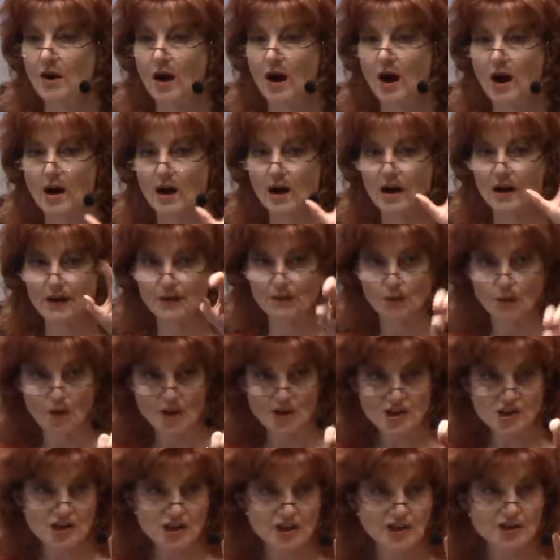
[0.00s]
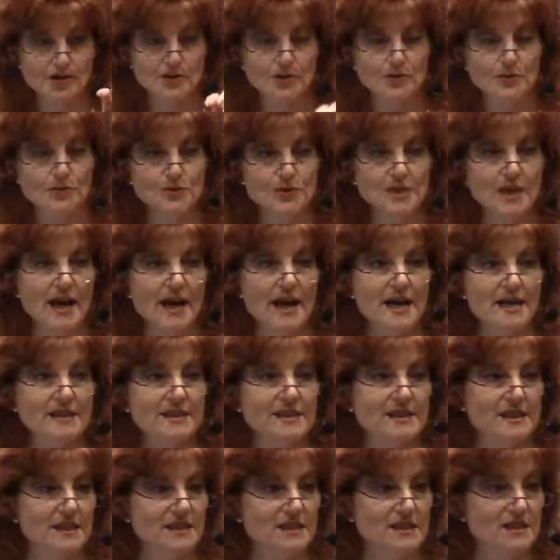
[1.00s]
watching a
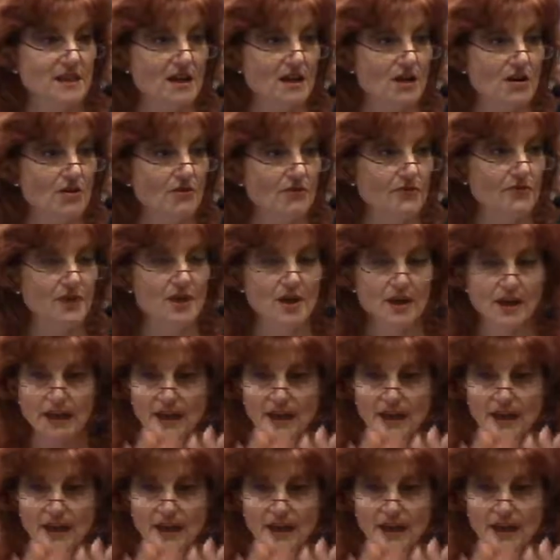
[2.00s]
newscast itself,